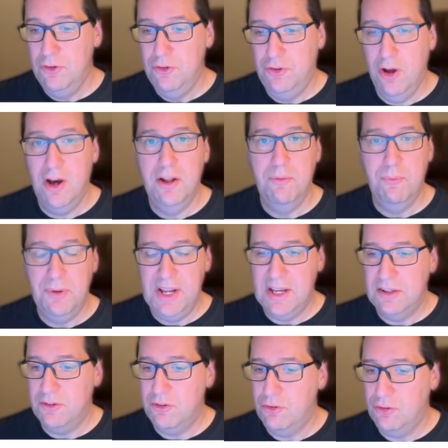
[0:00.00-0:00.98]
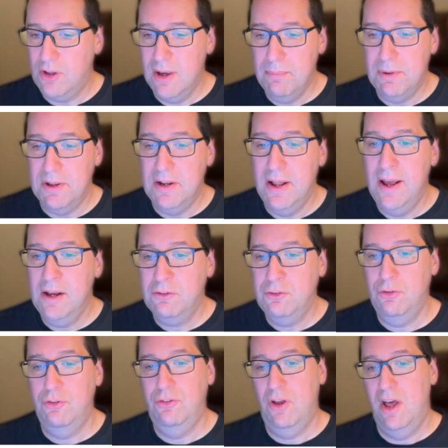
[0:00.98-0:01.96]
done. We get to skip it.
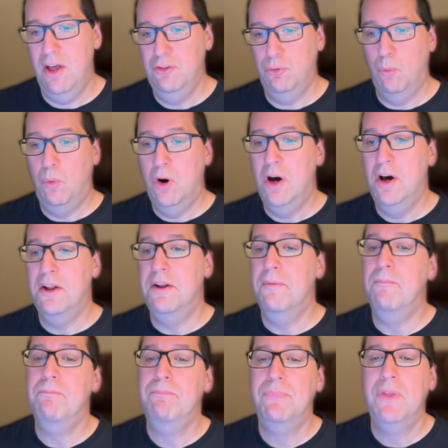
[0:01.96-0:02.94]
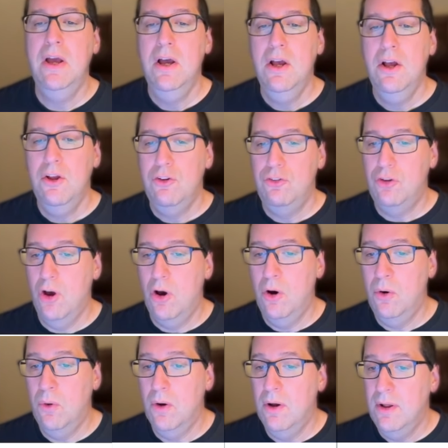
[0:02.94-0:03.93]
Exercise 1.
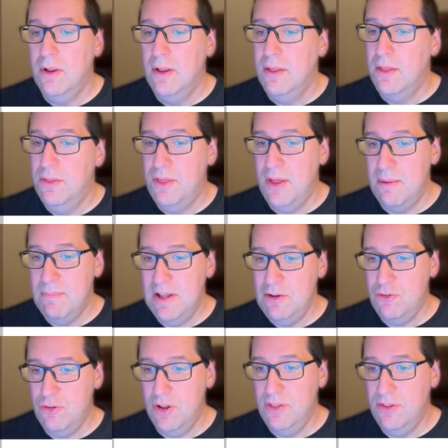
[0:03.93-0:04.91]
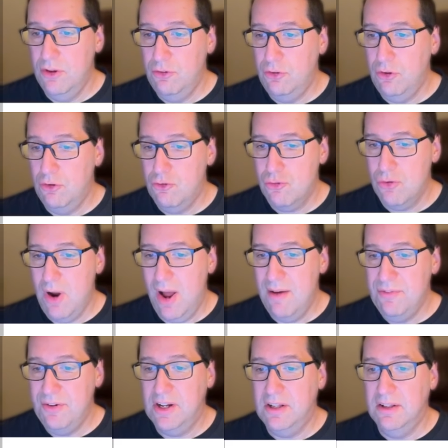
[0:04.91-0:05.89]
So they mention this
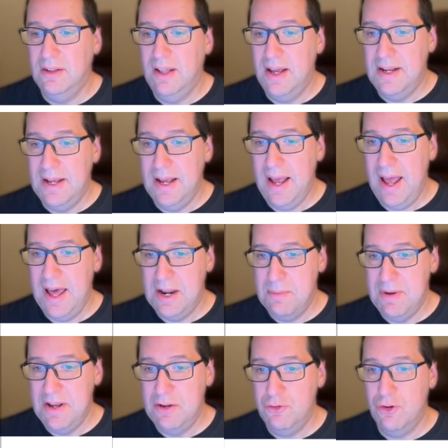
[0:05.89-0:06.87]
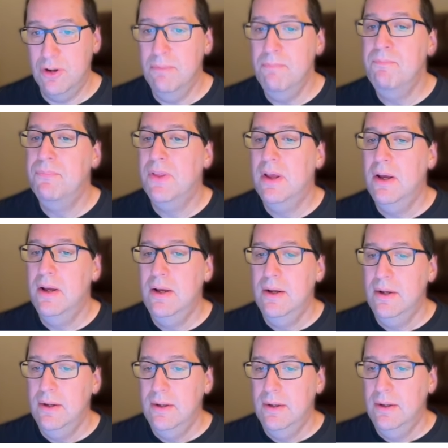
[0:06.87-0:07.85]
traffic light animation,
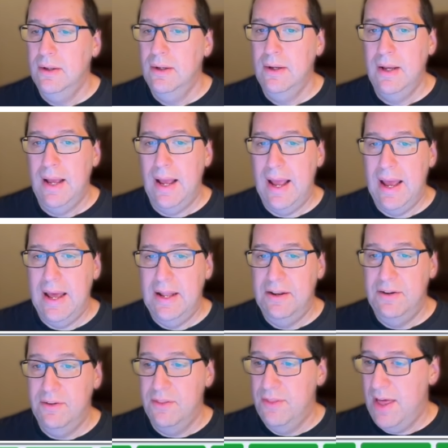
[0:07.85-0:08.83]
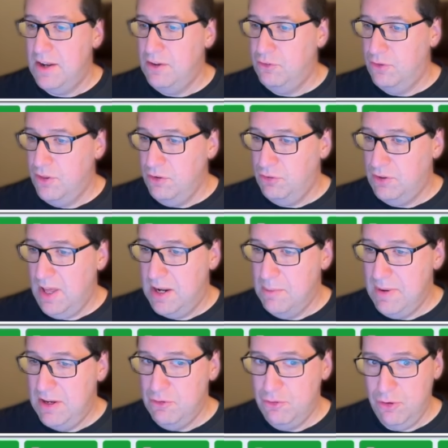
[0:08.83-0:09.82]
and that is this
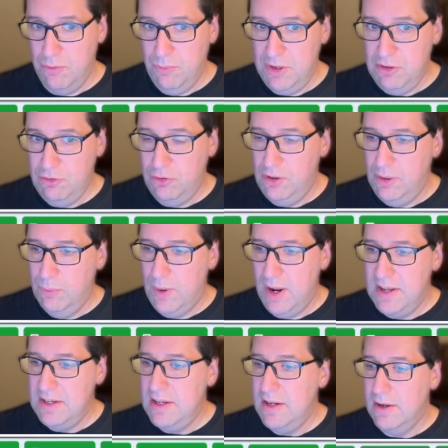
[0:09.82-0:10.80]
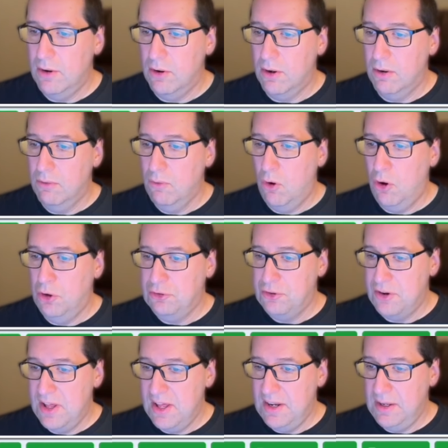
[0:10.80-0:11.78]
animation we see right here,
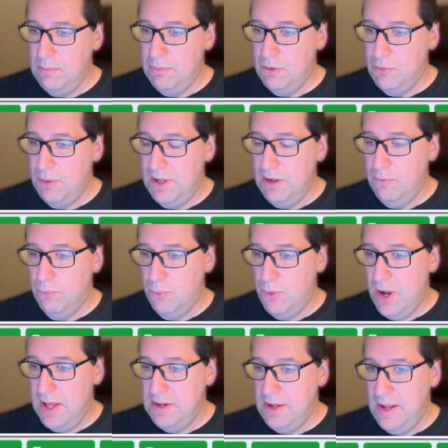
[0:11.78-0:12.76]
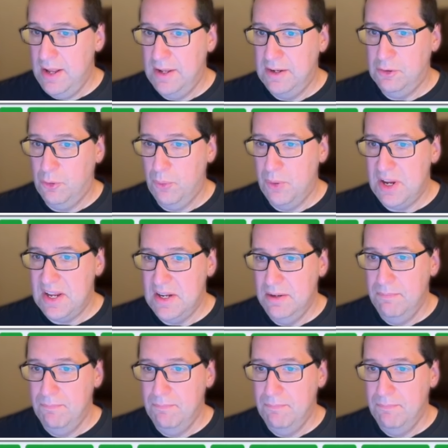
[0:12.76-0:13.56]
alternating between red and green.